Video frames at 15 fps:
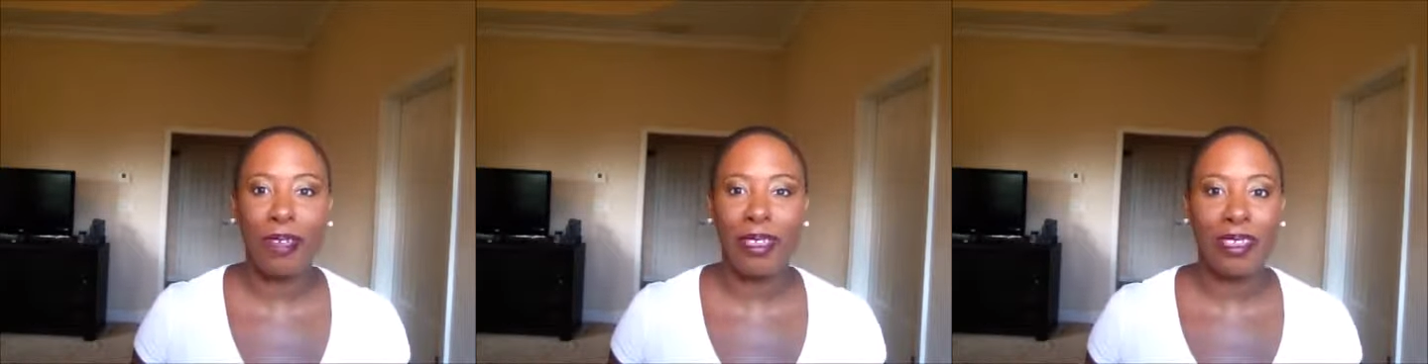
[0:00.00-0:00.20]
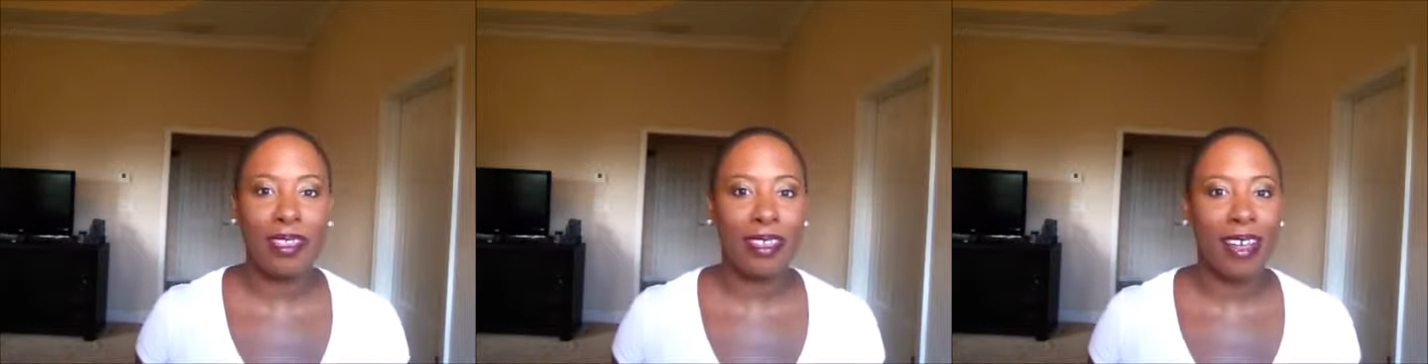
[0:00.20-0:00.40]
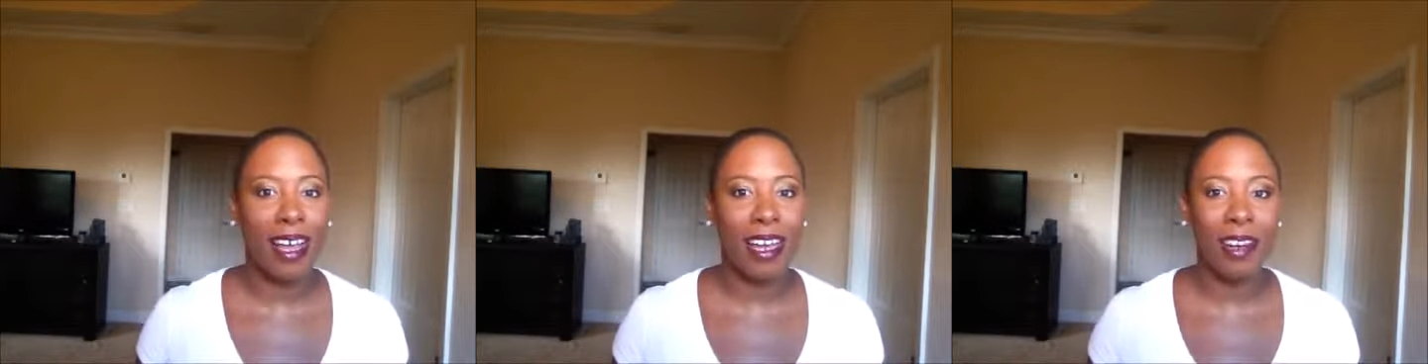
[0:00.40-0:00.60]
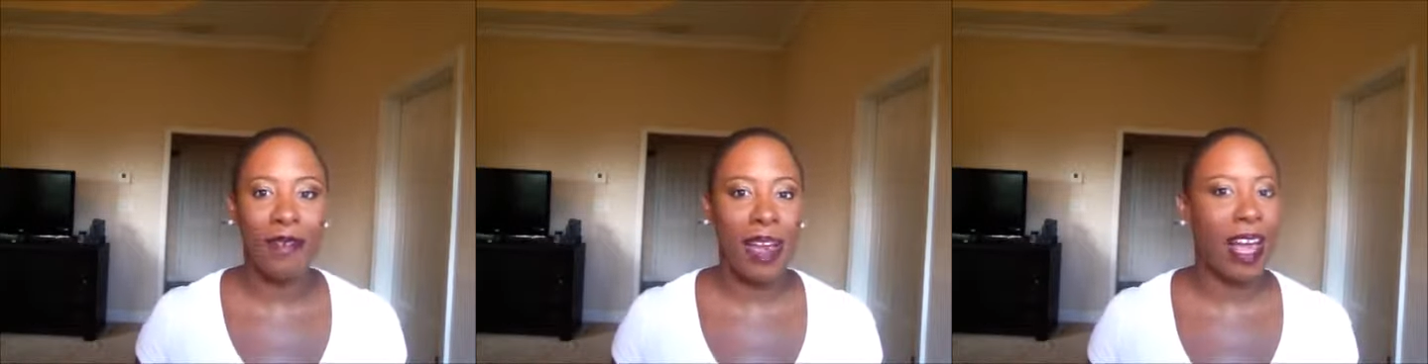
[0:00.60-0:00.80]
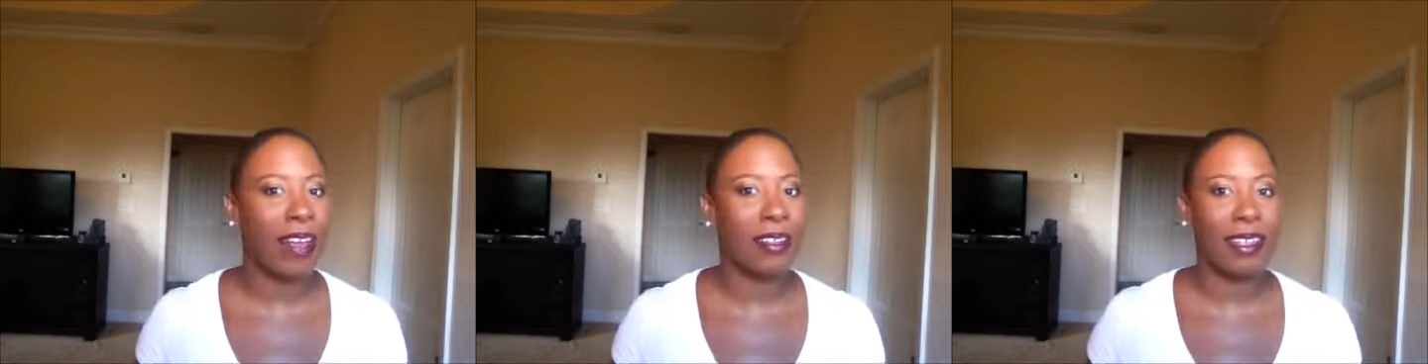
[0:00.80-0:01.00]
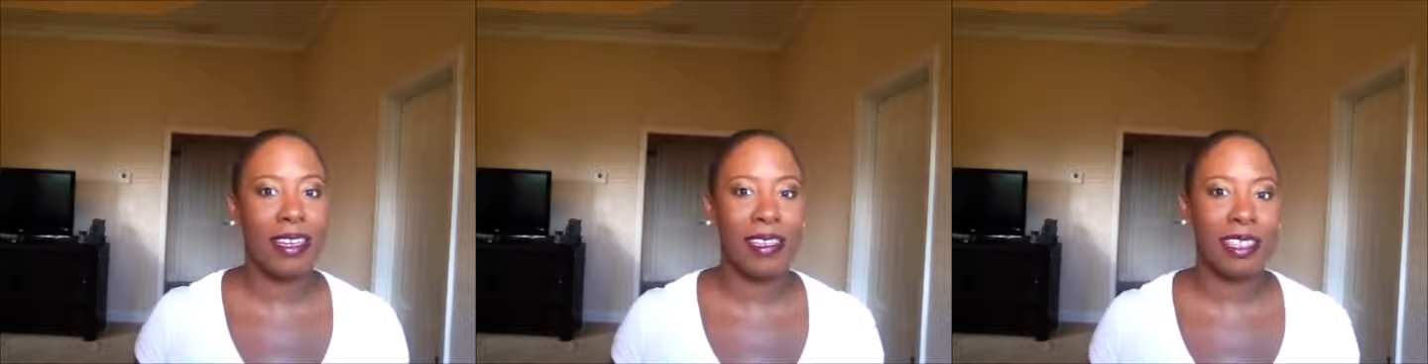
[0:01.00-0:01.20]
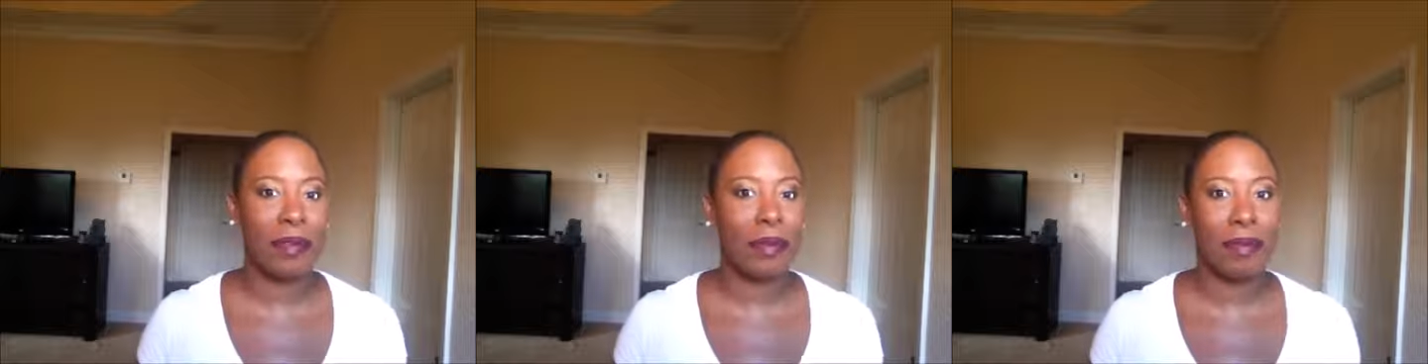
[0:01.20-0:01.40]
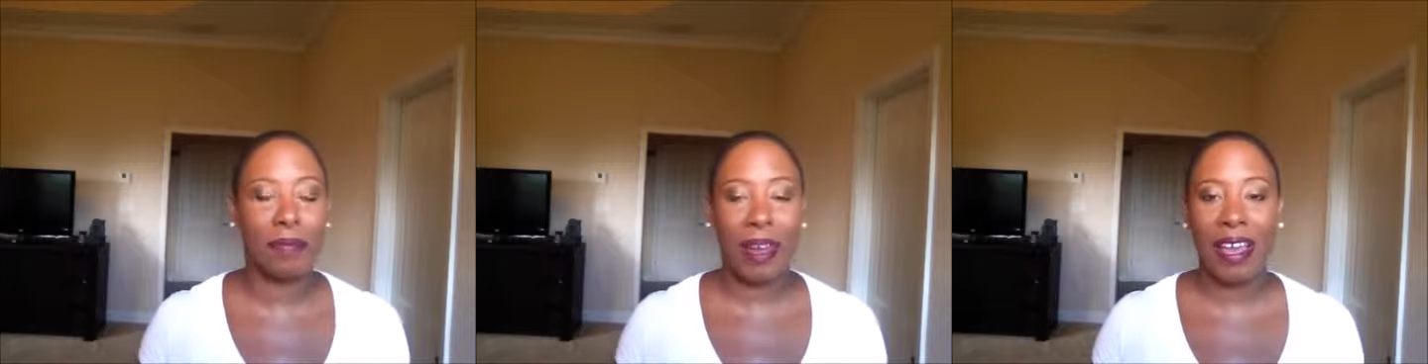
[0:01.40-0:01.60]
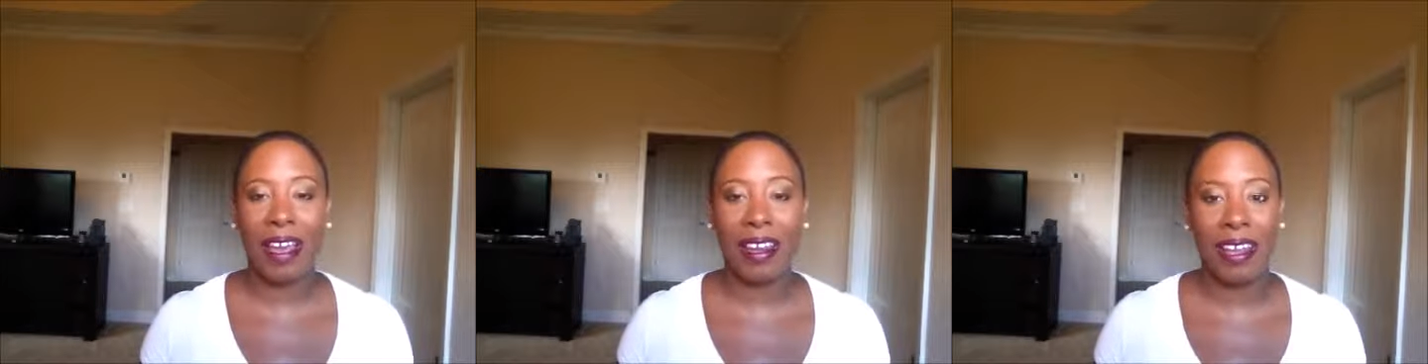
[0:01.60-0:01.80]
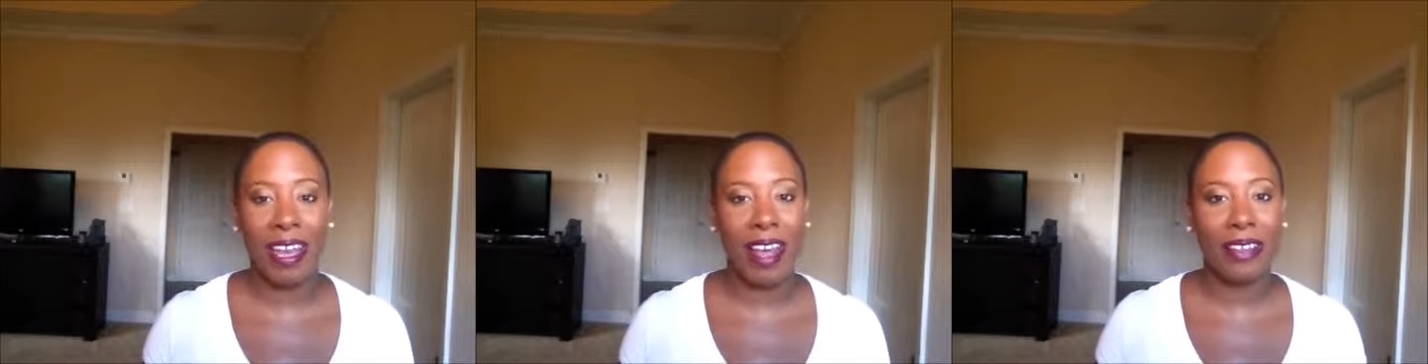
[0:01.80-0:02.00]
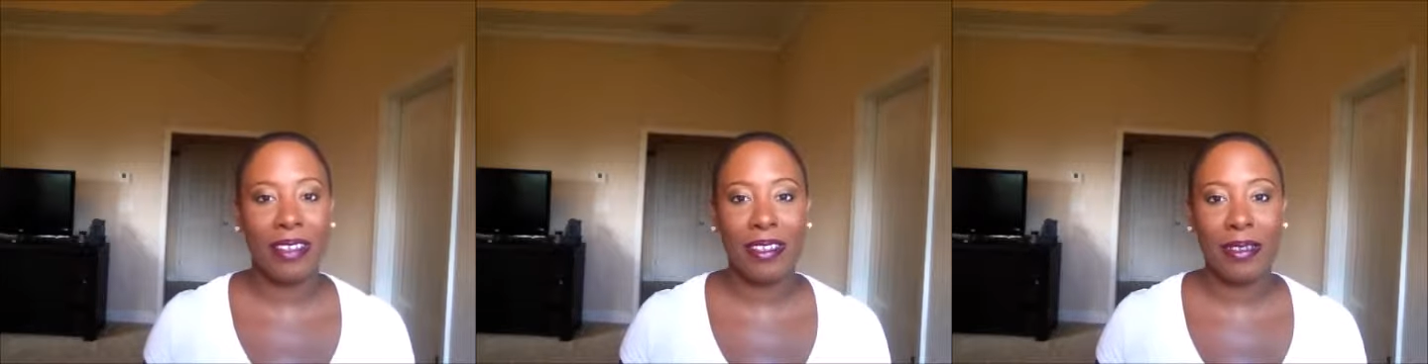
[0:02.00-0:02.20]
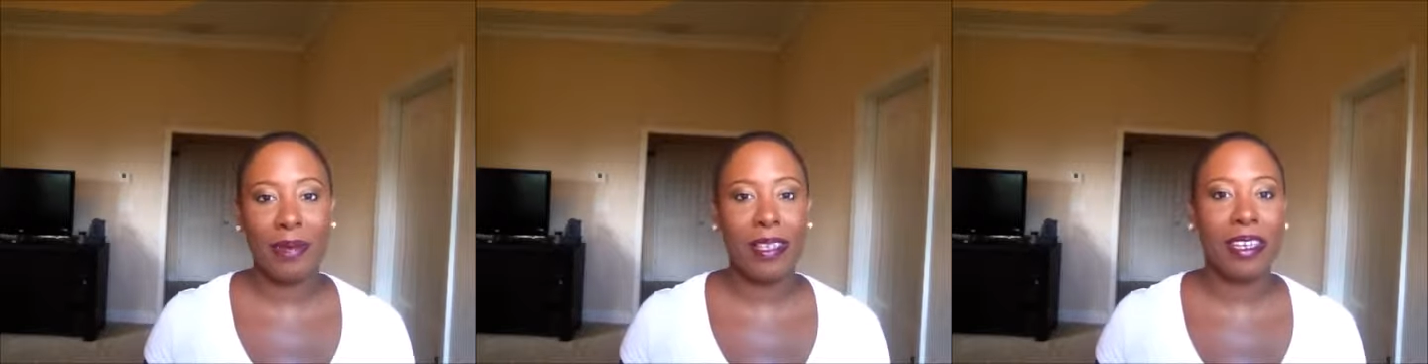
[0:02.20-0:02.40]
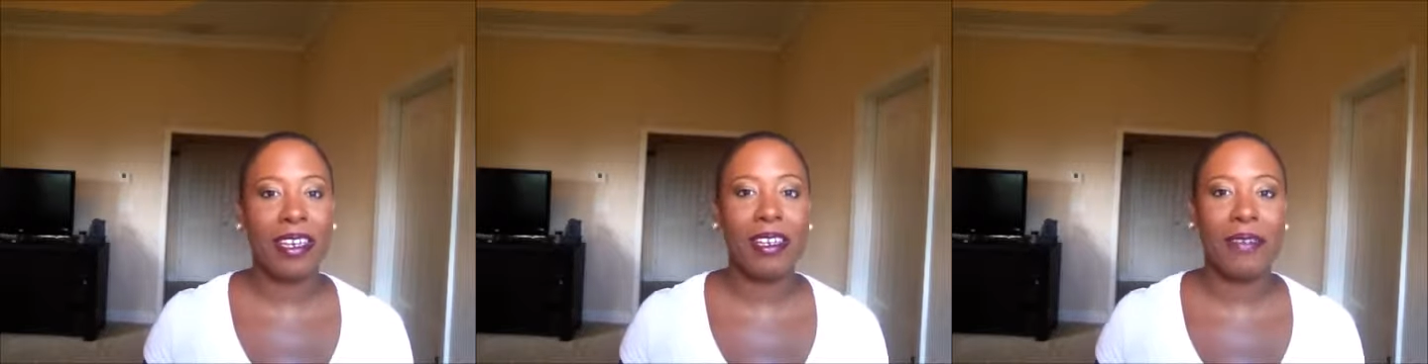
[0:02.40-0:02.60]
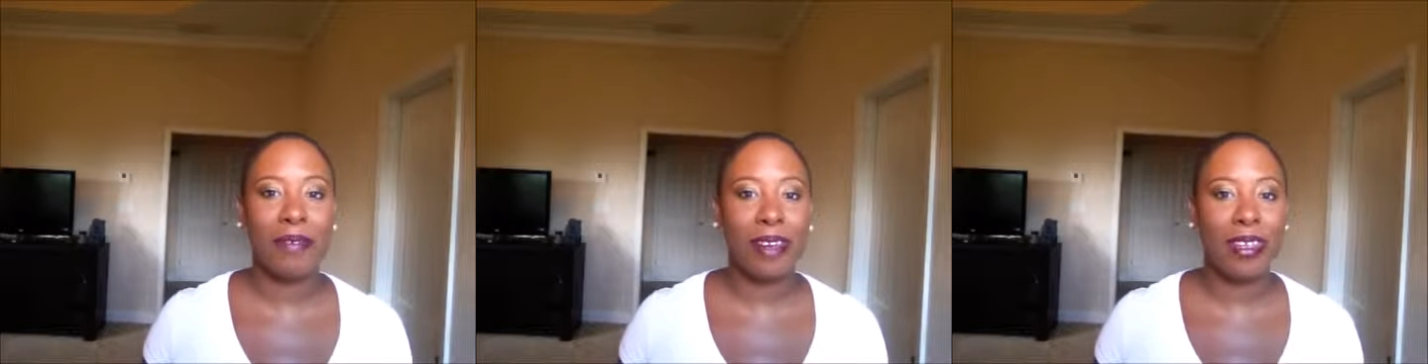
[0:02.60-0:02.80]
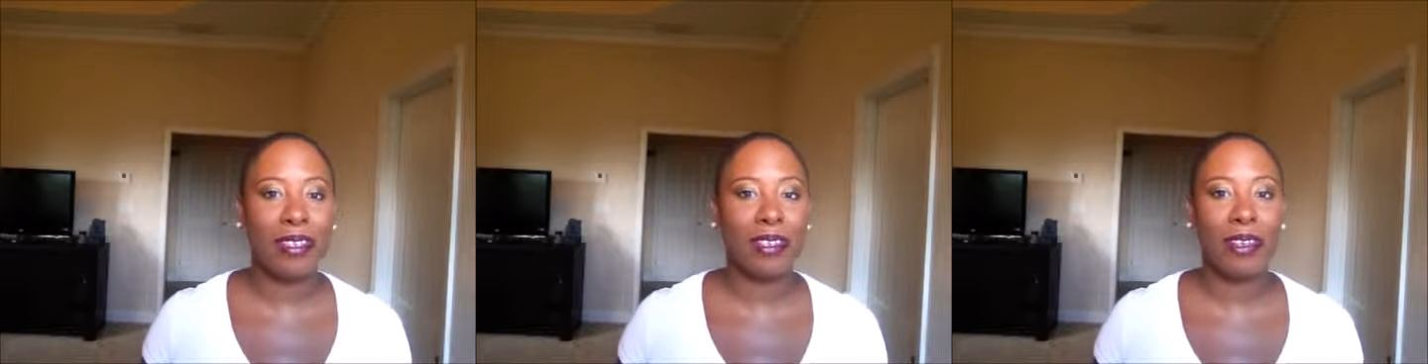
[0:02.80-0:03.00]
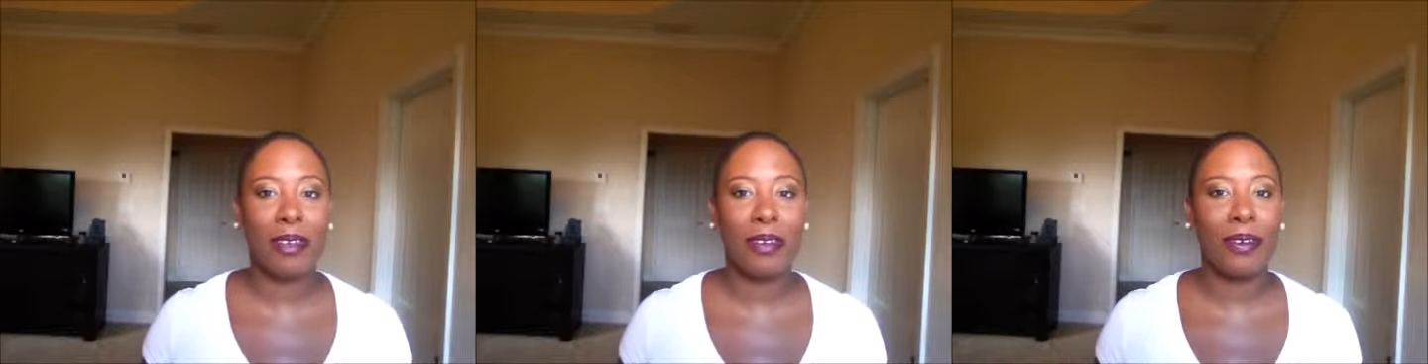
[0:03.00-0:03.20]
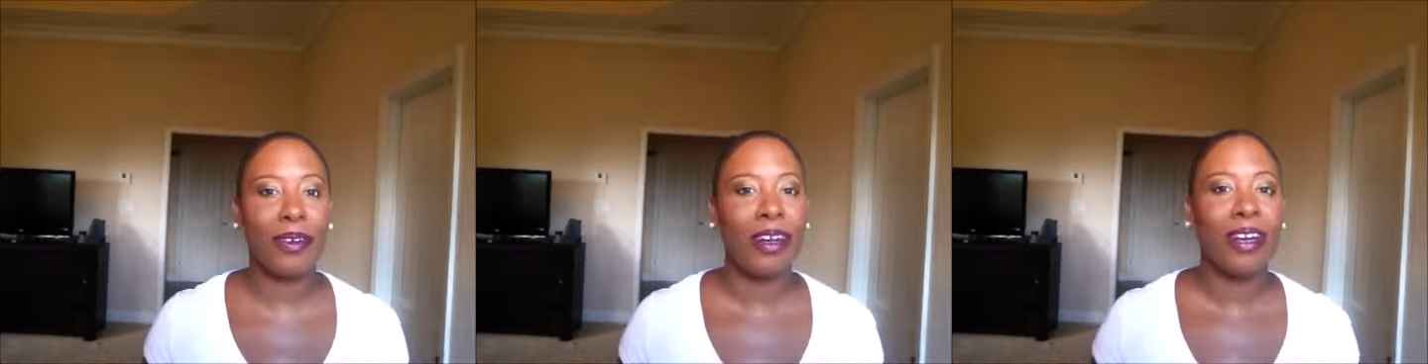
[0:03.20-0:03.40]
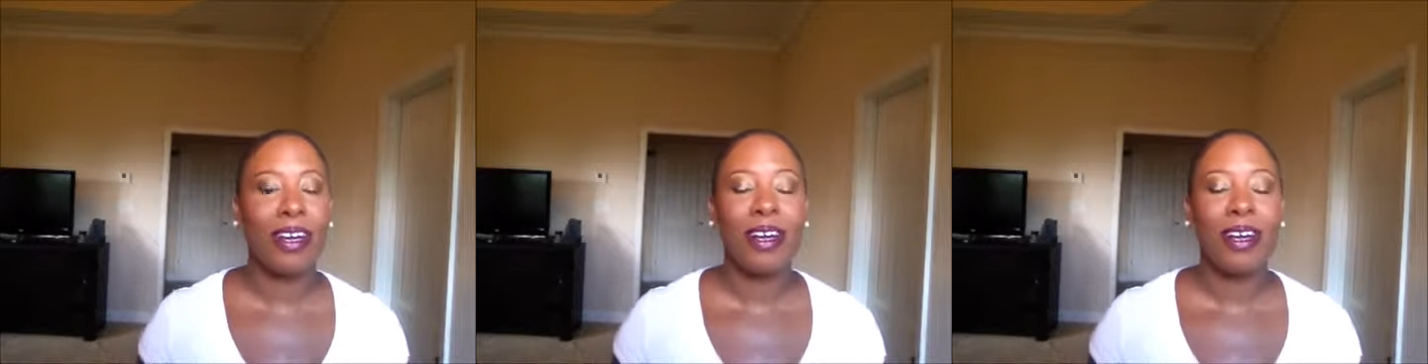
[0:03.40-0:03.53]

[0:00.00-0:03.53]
with kind of how things have been panning out this week anyway, so